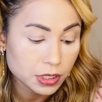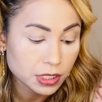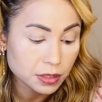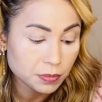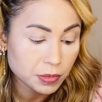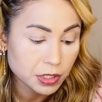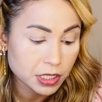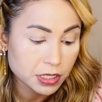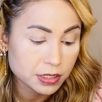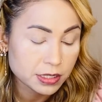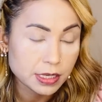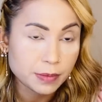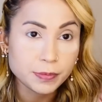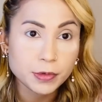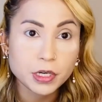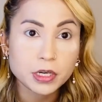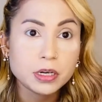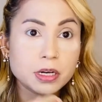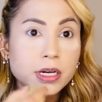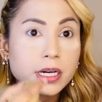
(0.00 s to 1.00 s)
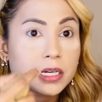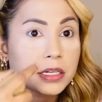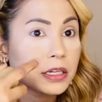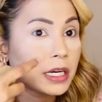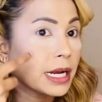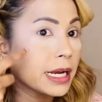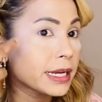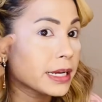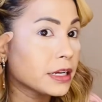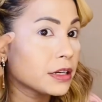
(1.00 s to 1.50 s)
because I'm not gonna drag
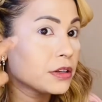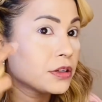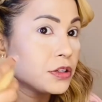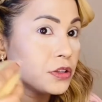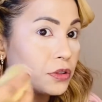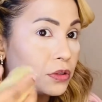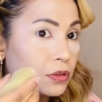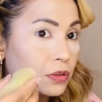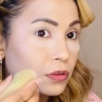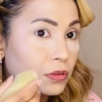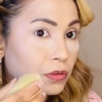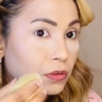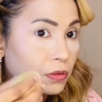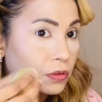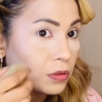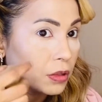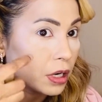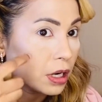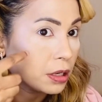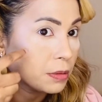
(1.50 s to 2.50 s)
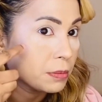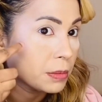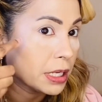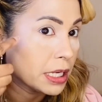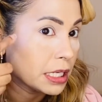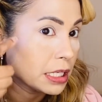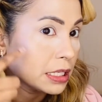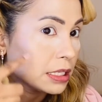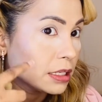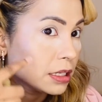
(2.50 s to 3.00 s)
it to on my
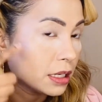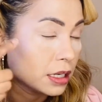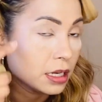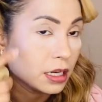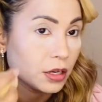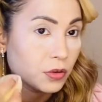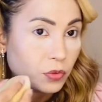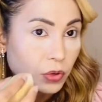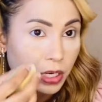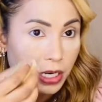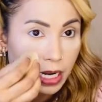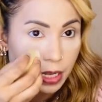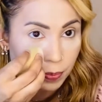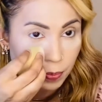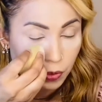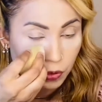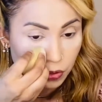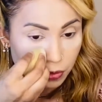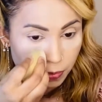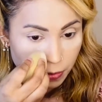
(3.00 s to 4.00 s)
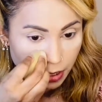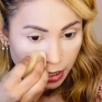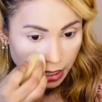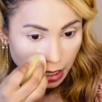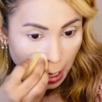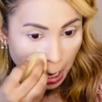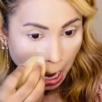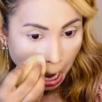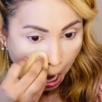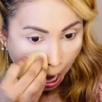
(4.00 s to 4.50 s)
where I put my
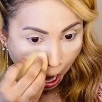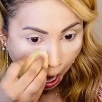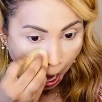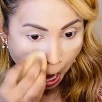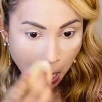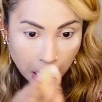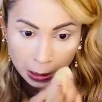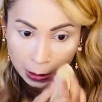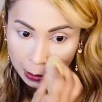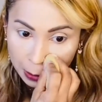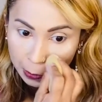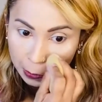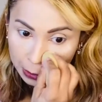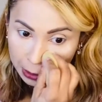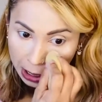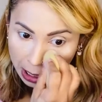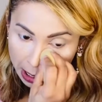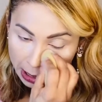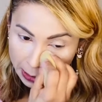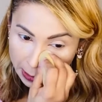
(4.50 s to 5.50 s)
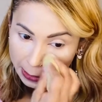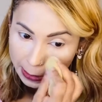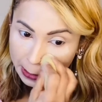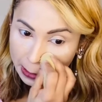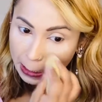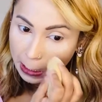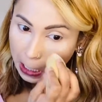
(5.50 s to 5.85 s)
liquid highlighter,